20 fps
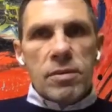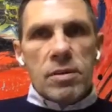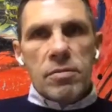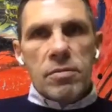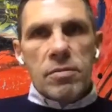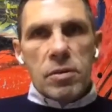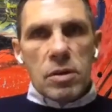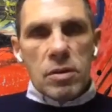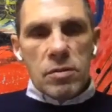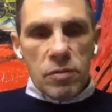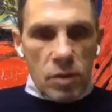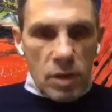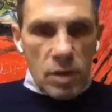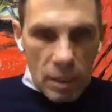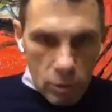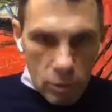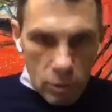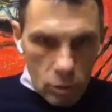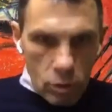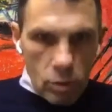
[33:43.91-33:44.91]
if you
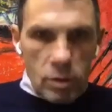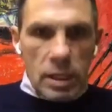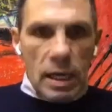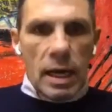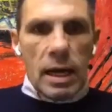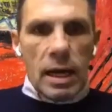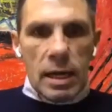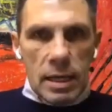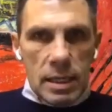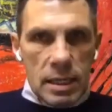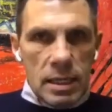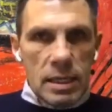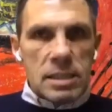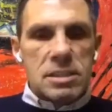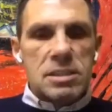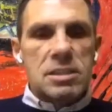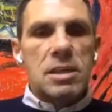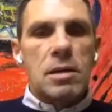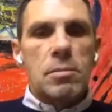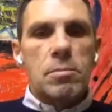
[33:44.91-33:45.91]
can do that
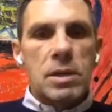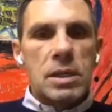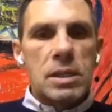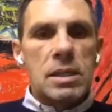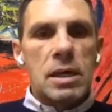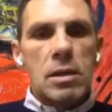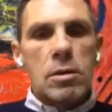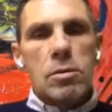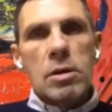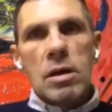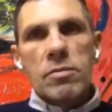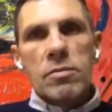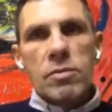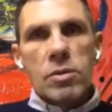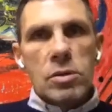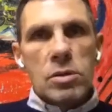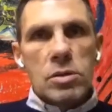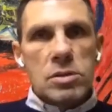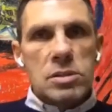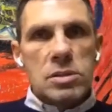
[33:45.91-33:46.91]
extra bit and look
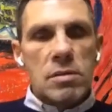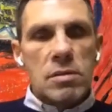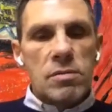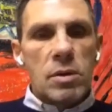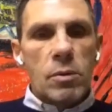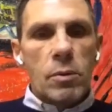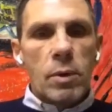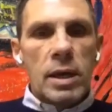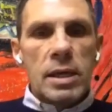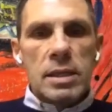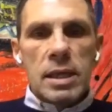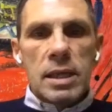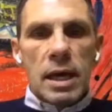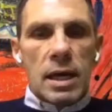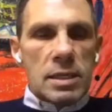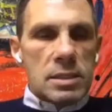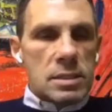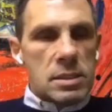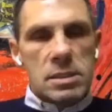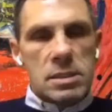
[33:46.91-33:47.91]
after yourself the way he
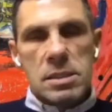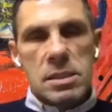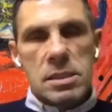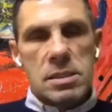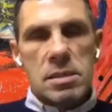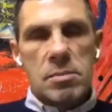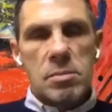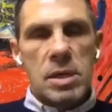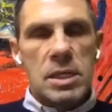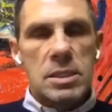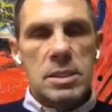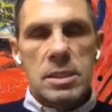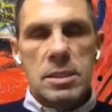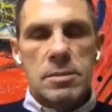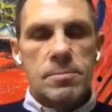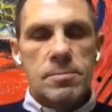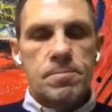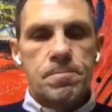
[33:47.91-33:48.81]
does, is amazing.